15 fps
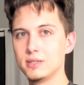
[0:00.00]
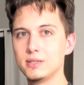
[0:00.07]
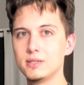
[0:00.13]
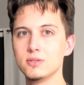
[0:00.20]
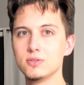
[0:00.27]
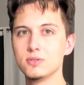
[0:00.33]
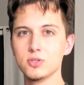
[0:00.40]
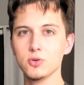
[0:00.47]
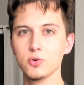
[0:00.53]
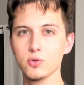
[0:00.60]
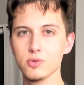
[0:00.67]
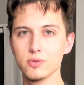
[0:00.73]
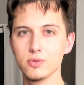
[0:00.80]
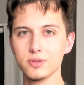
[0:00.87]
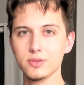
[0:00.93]

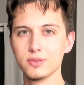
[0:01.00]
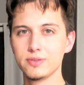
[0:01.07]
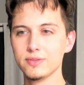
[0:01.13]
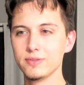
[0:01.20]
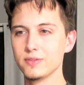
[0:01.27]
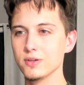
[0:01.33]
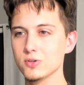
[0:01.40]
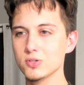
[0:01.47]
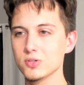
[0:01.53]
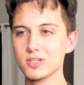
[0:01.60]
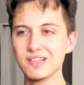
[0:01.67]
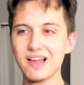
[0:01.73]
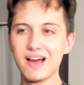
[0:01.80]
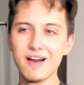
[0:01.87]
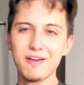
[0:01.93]
so they just
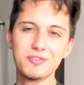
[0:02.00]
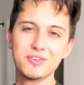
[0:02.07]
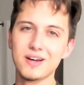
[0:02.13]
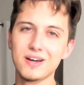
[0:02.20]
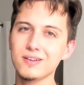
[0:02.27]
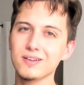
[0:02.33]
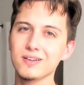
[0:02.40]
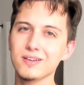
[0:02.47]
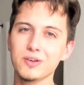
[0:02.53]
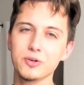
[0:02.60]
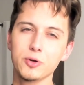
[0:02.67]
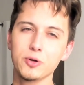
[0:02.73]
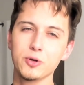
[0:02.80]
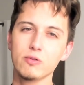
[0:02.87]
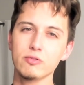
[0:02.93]
laughed at it and let it
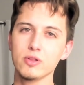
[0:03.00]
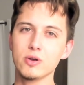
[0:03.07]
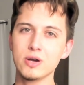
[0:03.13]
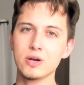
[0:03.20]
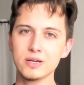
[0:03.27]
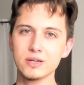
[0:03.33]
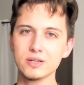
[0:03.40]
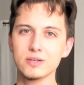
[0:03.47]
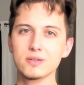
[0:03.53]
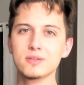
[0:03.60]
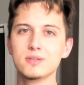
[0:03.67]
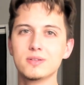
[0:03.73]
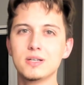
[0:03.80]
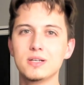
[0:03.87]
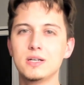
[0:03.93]
go over their head,
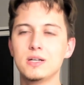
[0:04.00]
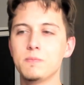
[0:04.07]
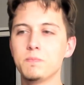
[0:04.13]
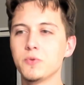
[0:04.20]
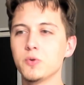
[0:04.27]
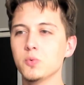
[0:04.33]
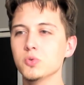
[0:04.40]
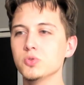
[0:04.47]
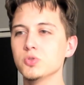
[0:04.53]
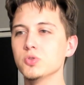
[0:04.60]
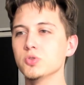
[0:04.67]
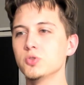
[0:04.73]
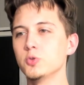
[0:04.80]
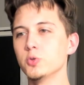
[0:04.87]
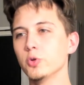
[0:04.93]
which
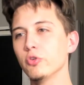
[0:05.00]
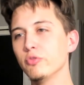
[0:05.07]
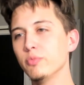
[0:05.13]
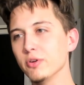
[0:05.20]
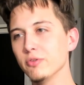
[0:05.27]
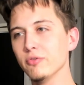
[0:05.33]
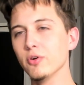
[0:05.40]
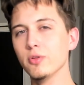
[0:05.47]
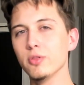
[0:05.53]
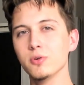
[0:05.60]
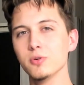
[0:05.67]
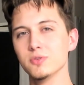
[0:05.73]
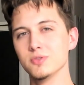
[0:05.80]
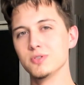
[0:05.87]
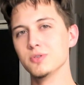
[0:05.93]
just drove me further
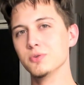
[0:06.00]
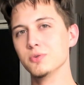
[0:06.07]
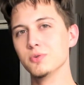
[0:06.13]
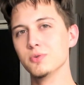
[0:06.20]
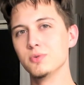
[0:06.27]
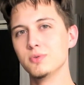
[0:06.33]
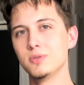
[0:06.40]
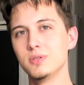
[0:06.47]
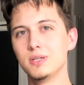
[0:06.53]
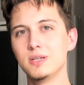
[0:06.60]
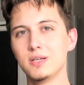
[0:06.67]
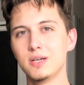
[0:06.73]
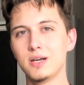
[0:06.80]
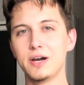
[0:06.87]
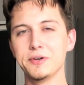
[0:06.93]
into
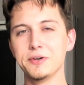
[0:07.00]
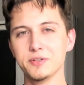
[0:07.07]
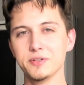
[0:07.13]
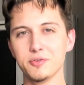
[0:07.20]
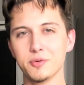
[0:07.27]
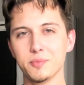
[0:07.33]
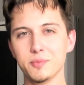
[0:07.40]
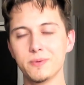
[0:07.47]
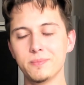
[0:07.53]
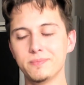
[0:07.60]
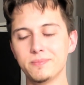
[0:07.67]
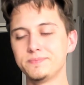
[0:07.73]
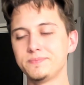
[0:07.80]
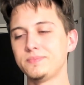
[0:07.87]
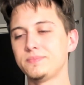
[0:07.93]
hiding from them.
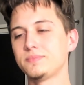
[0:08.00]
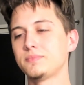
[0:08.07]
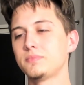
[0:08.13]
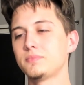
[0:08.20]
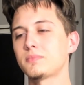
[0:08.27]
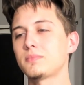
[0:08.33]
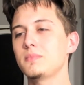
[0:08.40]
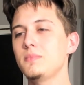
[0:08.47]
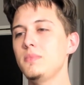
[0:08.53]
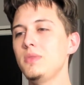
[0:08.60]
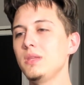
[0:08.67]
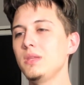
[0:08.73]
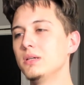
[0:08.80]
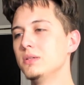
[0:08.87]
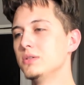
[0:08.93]

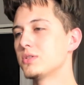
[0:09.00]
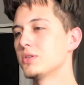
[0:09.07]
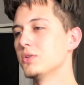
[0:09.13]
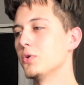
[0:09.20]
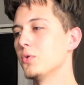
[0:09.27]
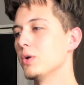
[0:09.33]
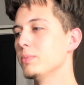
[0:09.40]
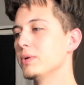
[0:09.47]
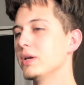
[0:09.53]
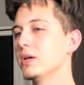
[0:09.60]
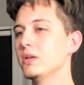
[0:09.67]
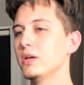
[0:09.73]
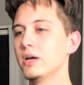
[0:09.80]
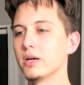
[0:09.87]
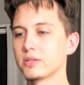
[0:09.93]
So I began
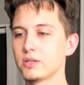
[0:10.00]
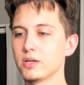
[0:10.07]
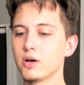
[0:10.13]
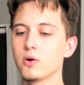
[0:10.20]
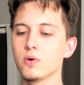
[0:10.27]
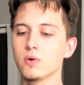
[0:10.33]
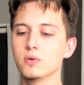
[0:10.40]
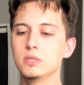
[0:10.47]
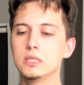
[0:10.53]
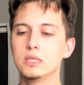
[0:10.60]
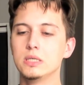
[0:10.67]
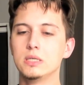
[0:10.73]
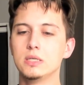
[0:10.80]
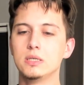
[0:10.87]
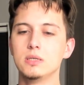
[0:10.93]
to act out
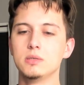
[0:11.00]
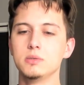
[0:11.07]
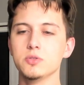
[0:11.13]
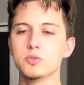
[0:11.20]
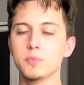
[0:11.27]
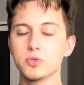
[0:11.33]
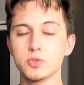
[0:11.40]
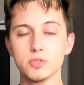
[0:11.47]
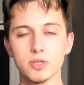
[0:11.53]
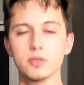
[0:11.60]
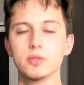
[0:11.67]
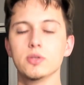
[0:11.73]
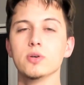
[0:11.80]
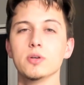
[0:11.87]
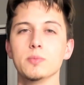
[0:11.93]
as much as I
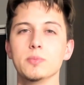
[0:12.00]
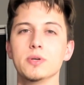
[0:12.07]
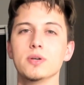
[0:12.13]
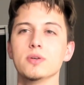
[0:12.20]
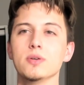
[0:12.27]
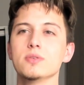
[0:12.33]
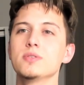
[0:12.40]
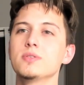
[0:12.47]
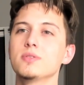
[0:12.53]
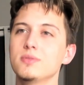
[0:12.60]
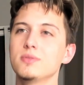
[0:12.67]
could because